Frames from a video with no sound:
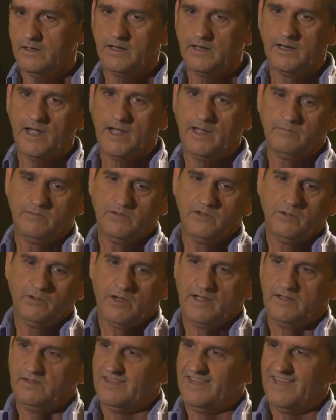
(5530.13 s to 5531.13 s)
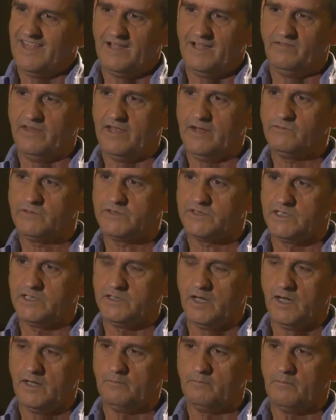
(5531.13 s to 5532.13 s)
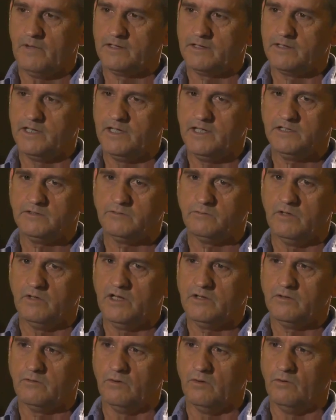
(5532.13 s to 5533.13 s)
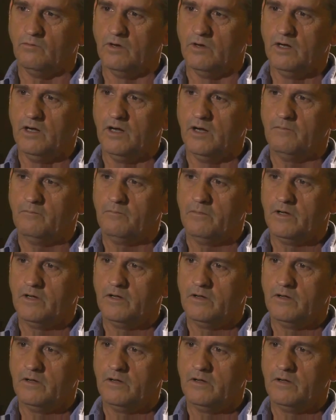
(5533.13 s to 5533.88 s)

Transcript: And I'd never seen none of my kids really grow up.